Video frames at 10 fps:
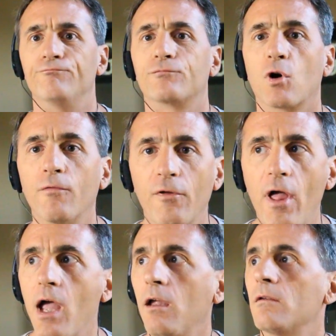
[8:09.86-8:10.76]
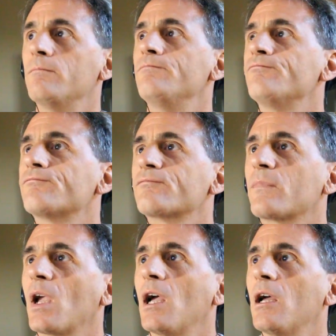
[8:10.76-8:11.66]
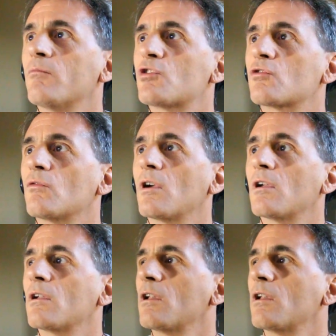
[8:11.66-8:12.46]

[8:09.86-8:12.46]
Proof of that? I'm sure,